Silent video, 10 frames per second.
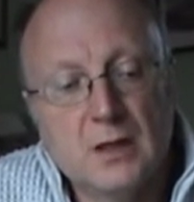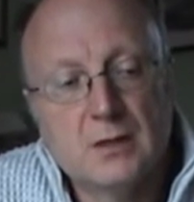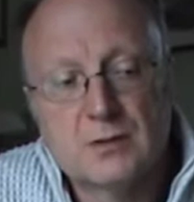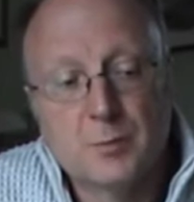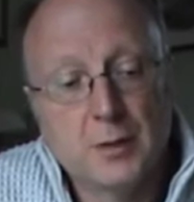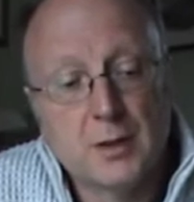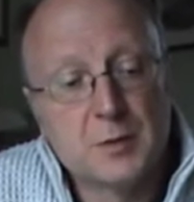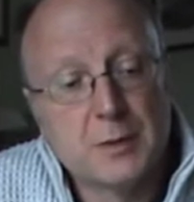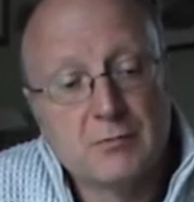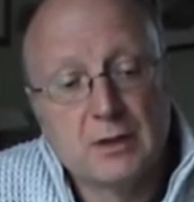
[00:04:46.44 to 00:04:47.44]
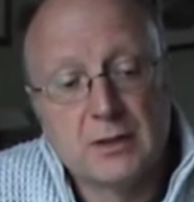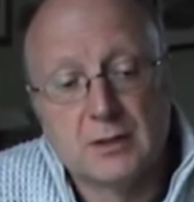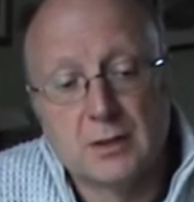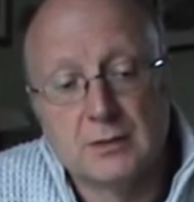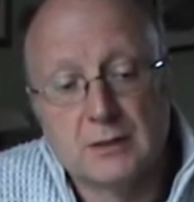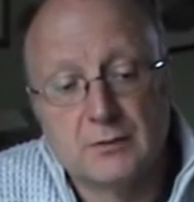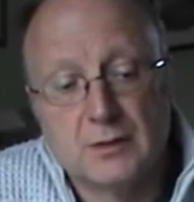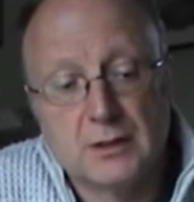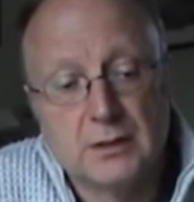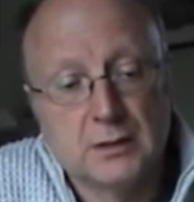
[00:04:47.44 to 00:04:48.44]
Supplies being really tight over
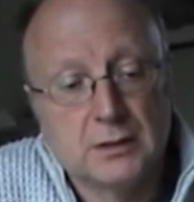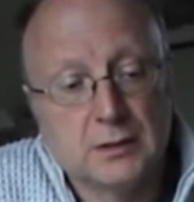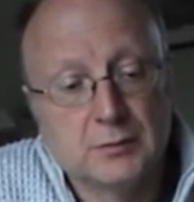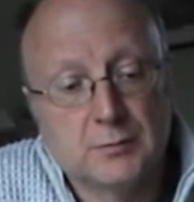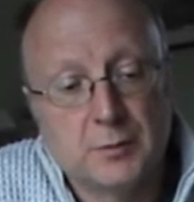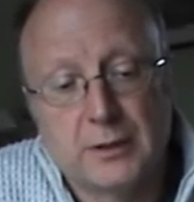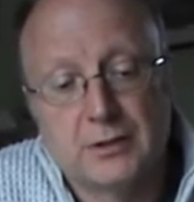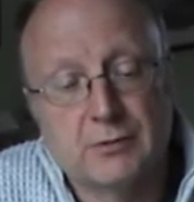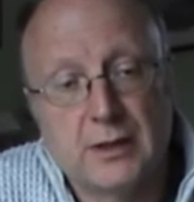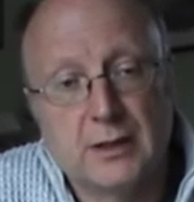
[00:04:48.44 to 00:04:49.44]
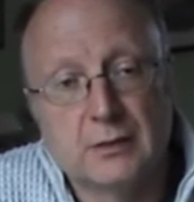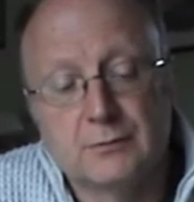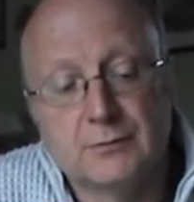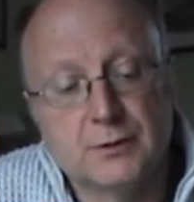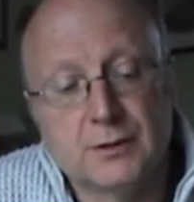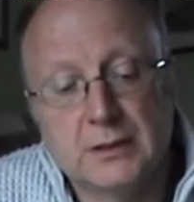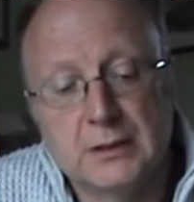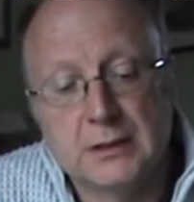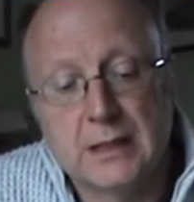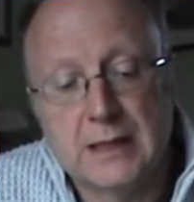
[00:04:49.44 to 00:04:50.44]
the Mediterranean for
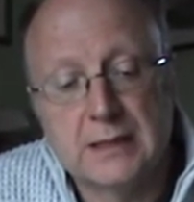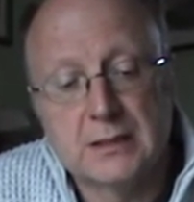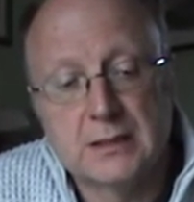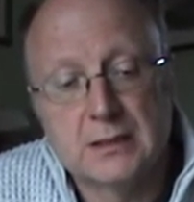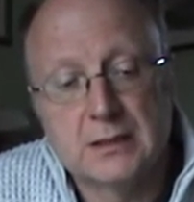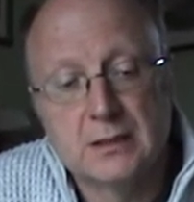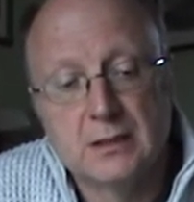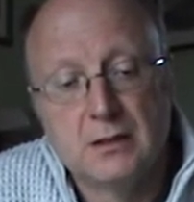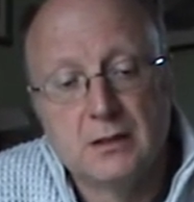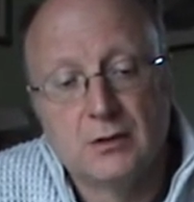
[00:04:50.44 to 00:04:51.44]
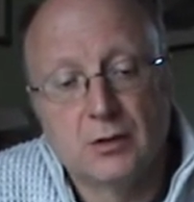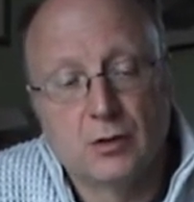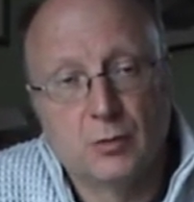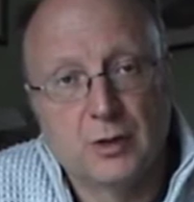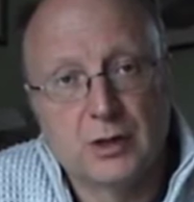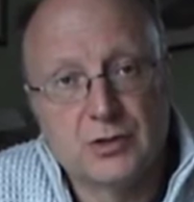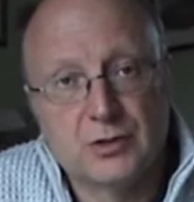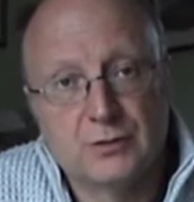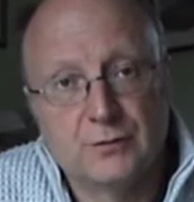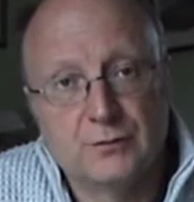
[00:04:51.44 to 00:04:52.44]
the Axis. The
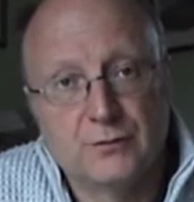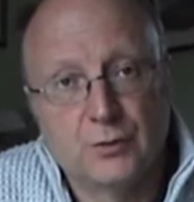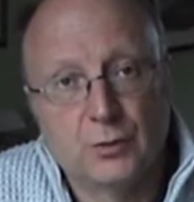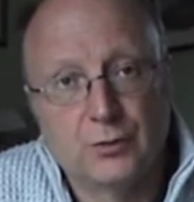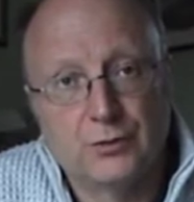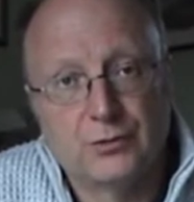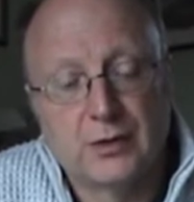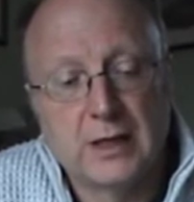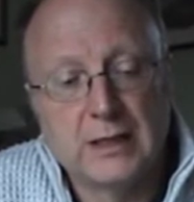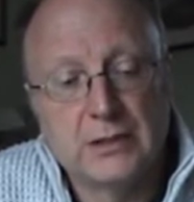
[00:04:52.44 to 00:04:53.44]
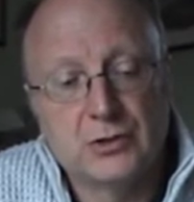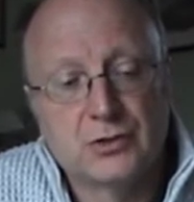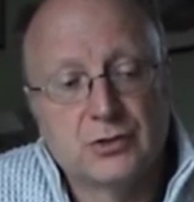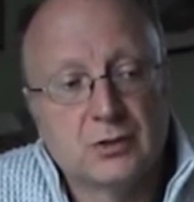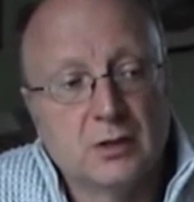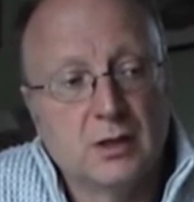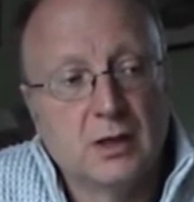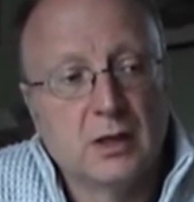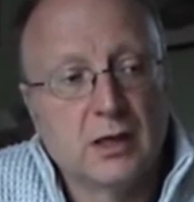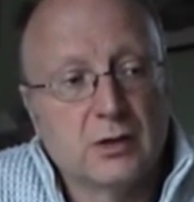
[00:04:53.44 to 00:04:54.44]
combination of Force H
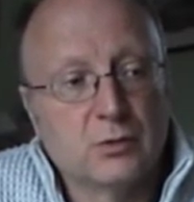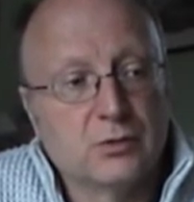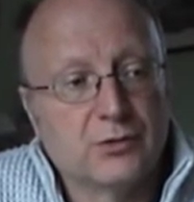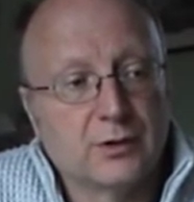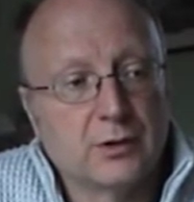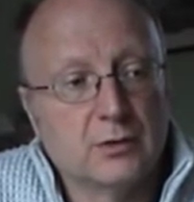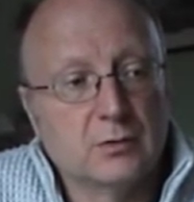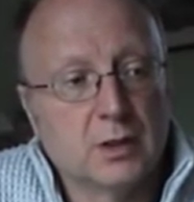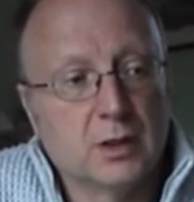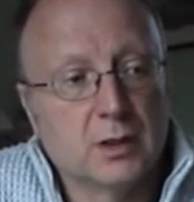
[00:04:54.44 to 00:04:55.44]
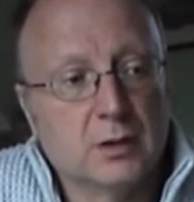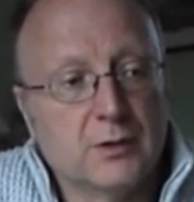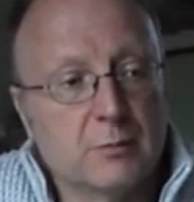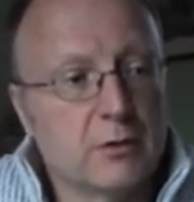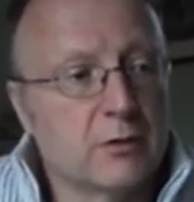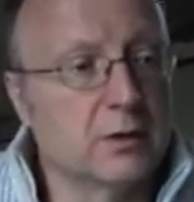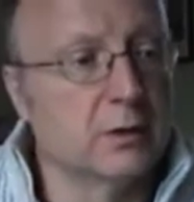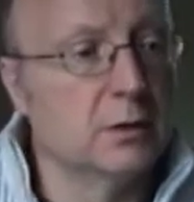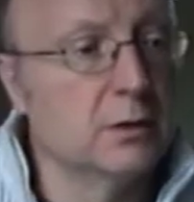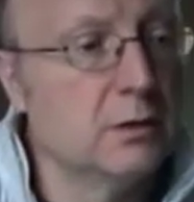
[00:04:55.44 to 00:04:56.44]
and also the
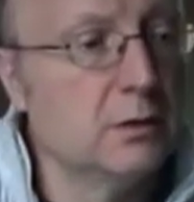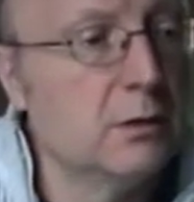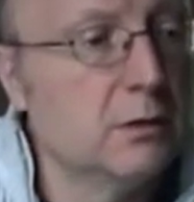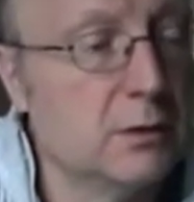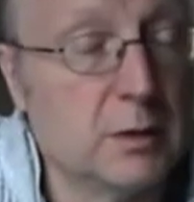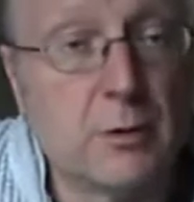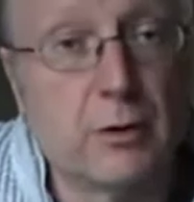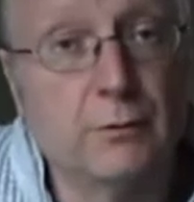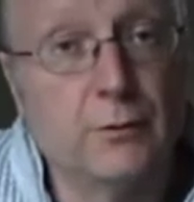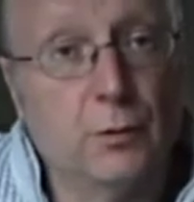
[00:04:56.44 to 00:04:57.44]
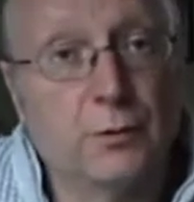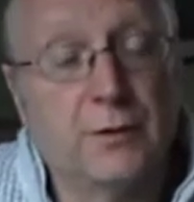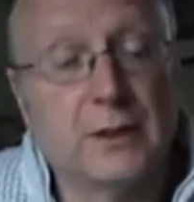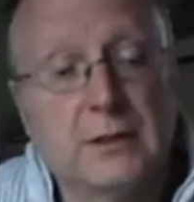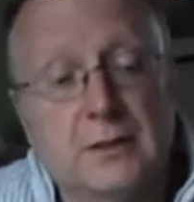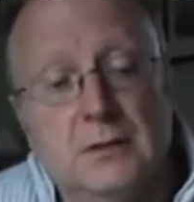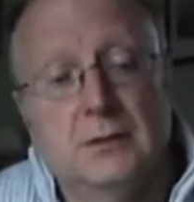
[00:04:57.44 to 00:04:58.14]
American 4th Fleet.